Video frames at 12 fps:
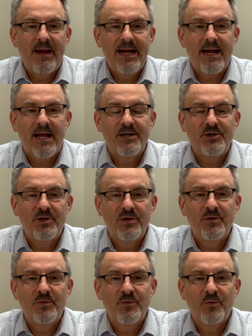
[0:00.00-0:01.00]
may not
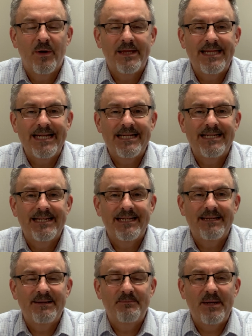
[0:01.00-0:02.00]
do what these
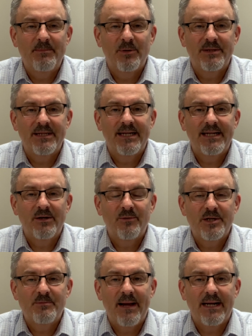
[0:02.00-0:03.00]
people did in
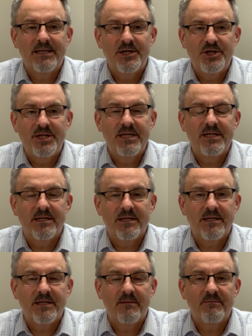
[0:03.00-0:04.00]
respect to
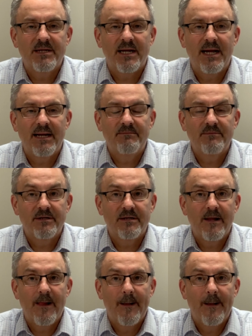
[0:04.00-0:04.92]
Jesus, sometimes